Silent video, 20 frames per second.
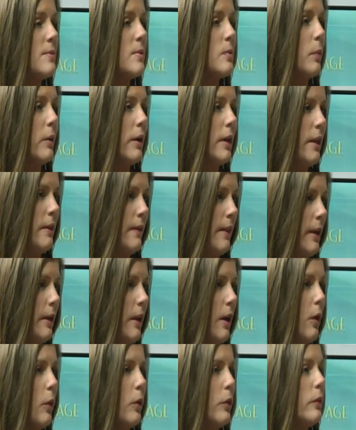where can they
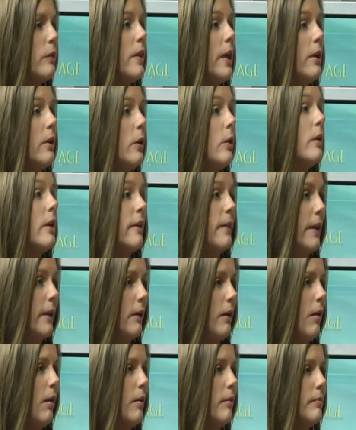go, or who can they
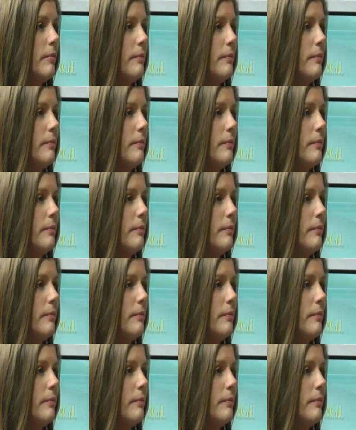call?